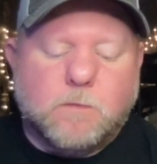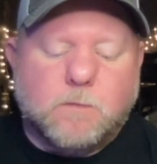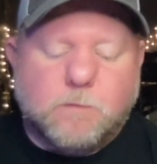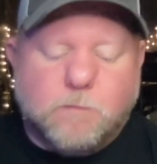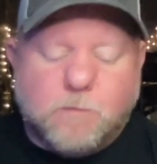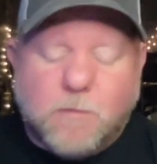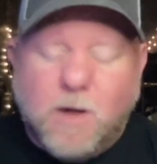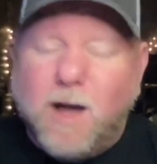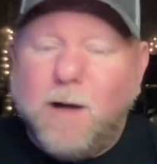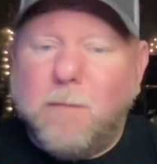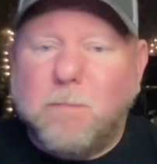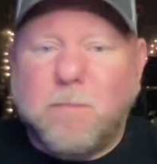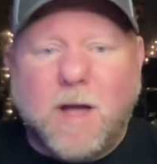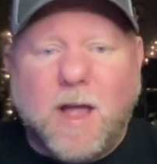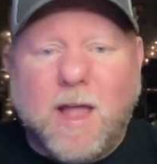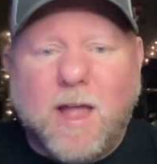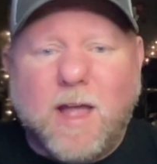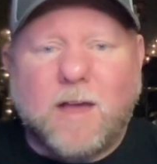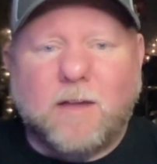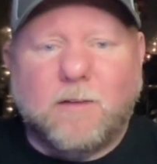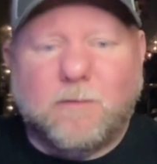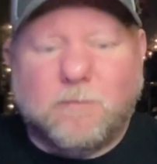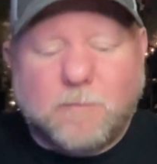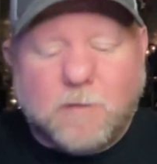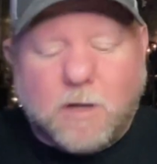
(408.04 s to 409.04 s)
Not
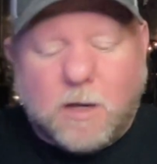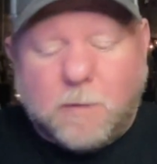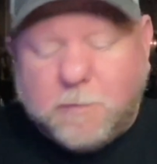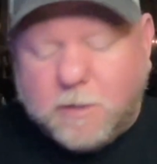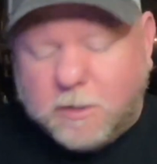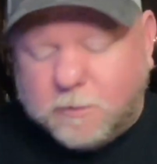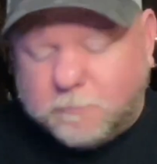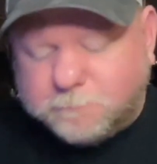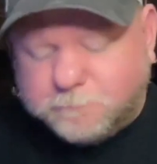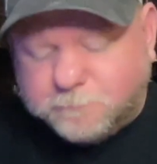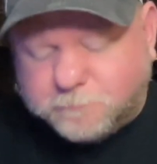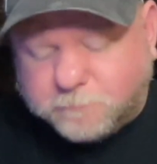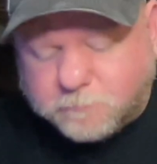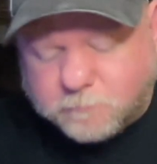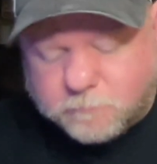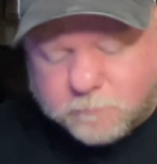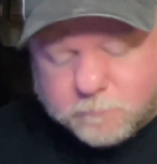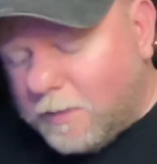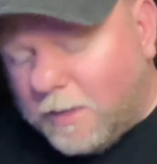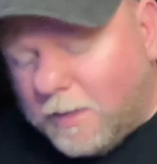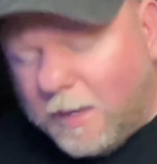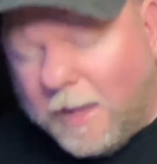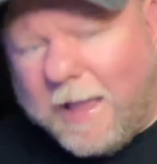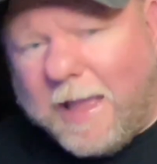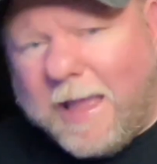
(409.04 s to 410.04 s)
bad. I mean,
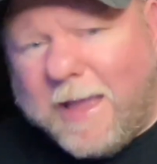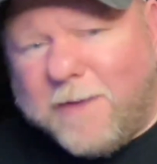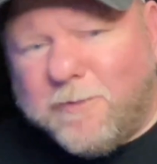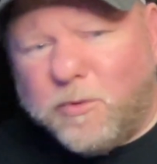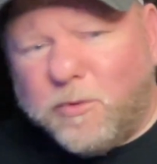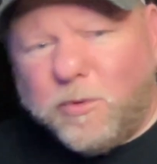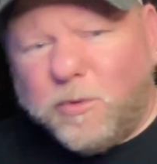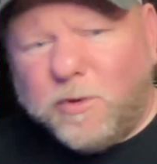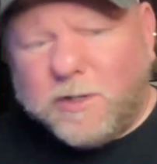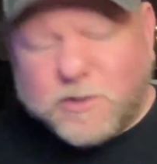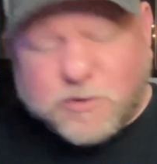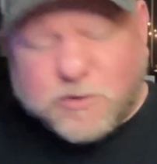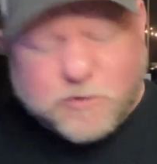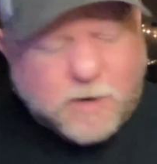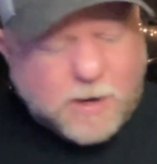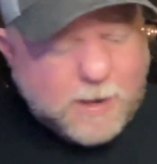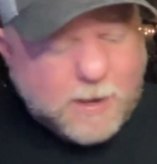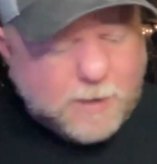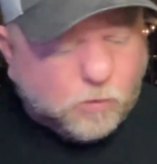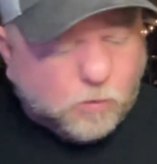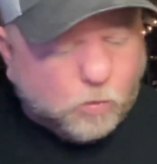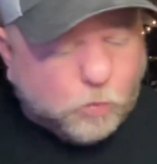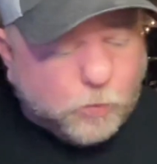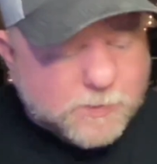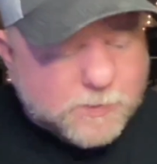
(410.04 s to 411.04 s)
I haven't really
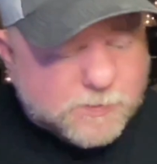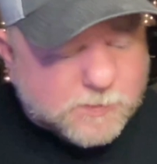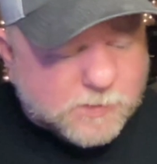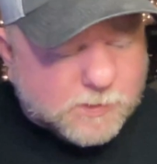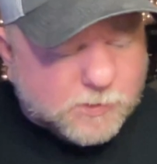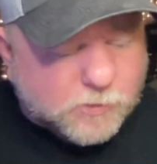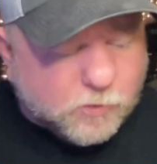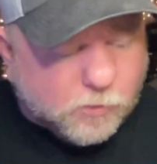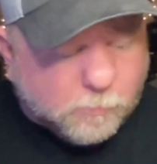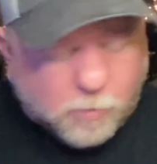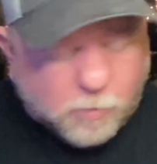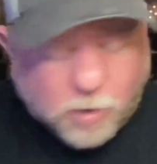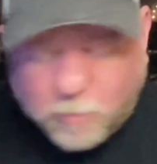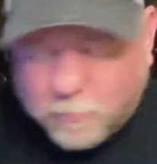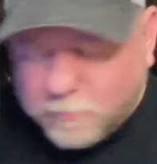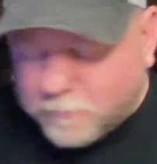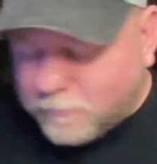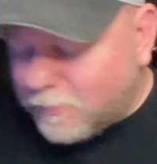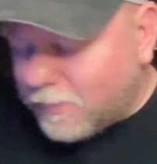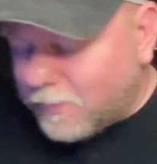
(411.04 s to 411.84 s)
tried a whiskey or bourbon